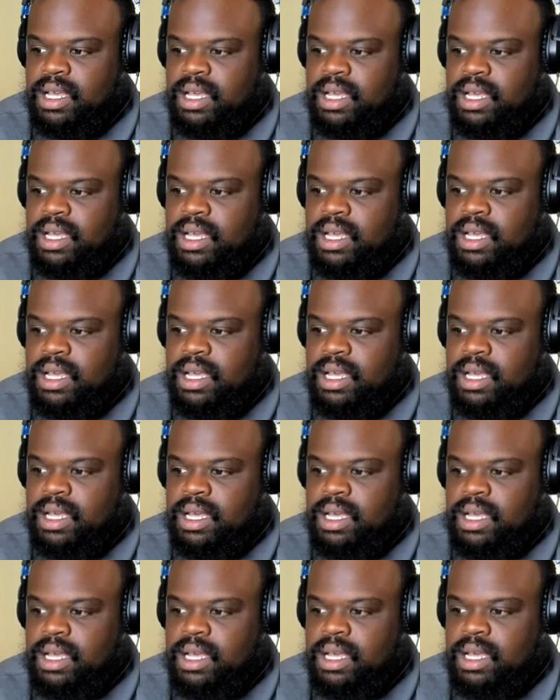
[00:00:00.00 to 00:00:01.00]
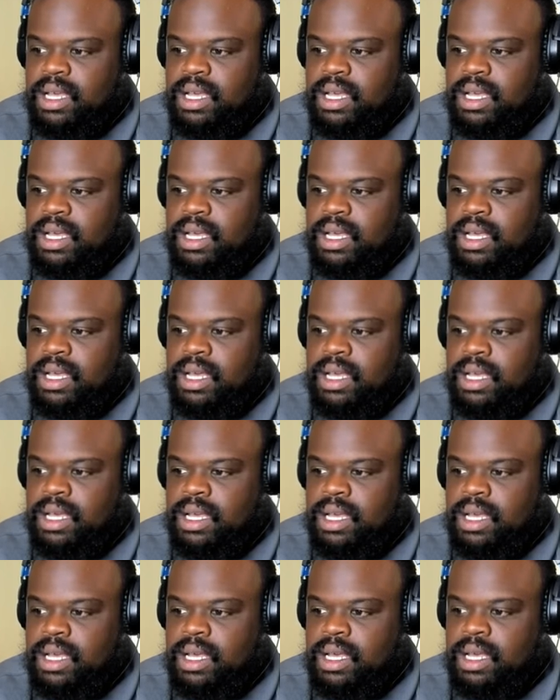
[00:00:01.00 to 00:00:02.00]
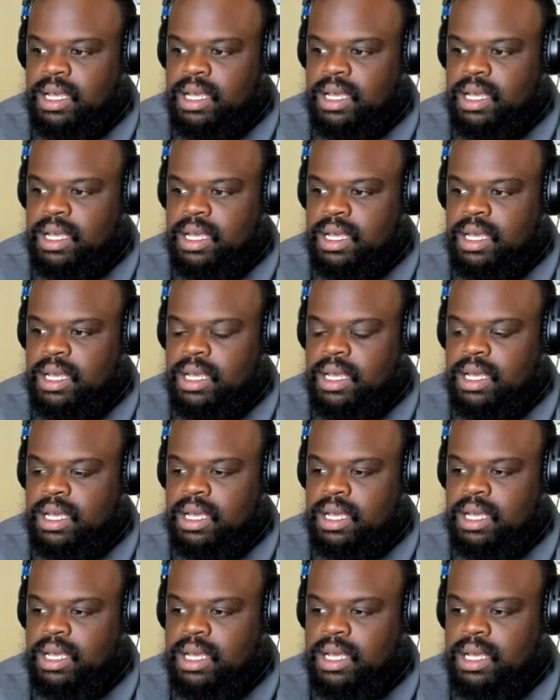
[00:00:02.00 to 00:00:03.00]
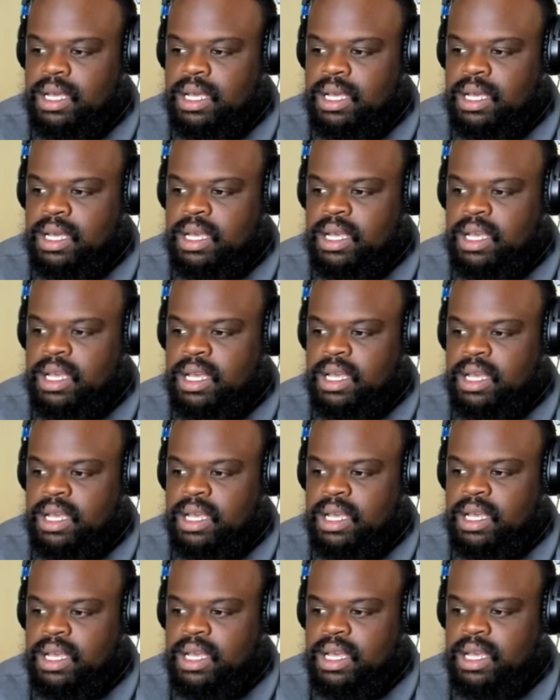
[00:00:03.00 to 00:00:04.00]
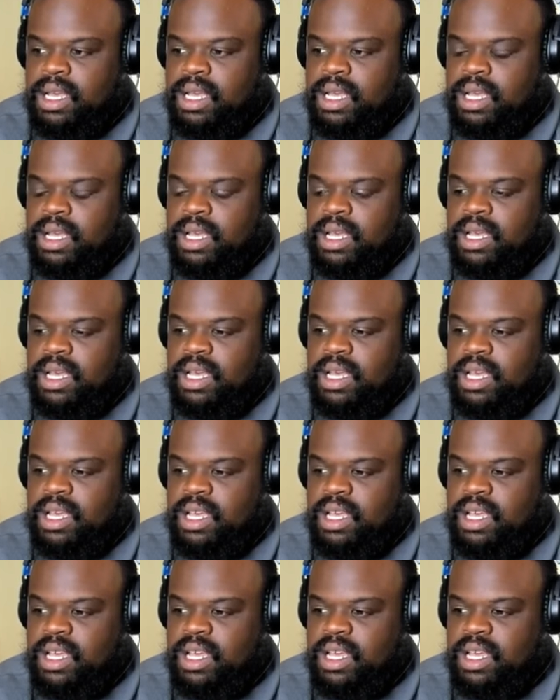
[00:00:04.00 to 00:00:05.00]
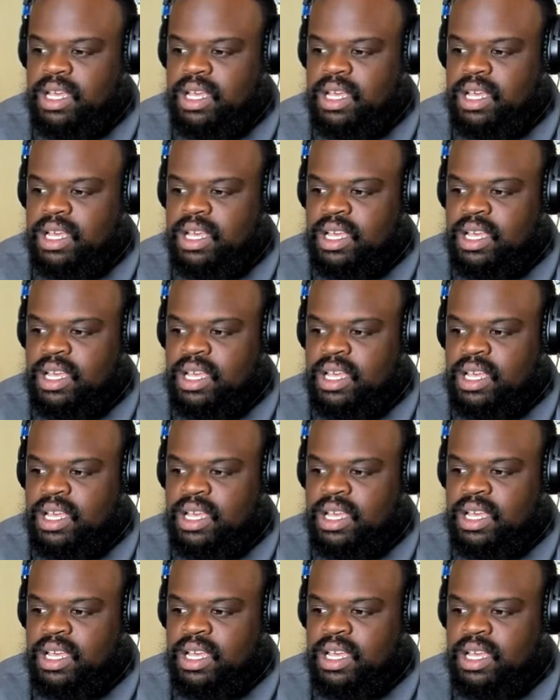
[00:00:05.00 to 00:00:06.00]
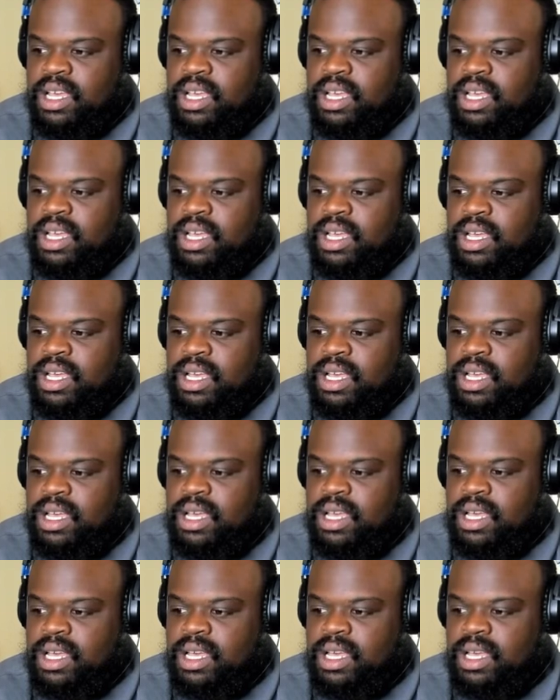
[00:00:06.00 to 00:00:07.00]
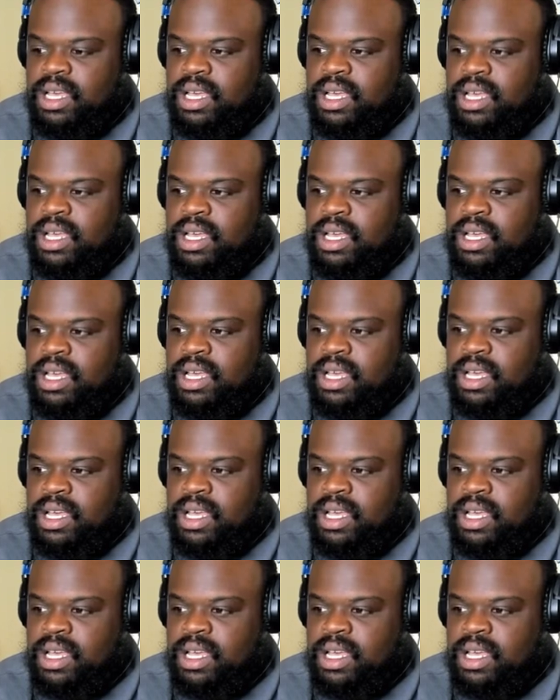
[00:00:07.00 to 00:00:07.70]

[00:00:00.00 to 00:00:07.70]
(no one is talking)